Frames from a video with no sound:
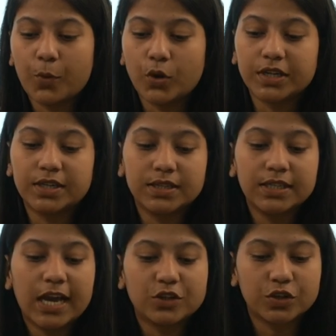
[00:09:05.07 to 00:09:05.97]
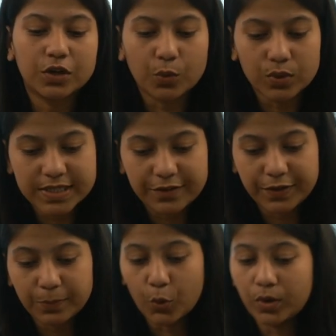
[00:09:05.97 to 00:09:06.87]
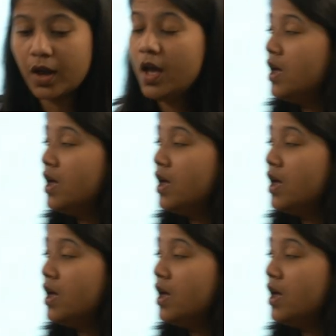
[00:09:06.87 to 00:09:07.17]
be appointed in the National Road Safety Board?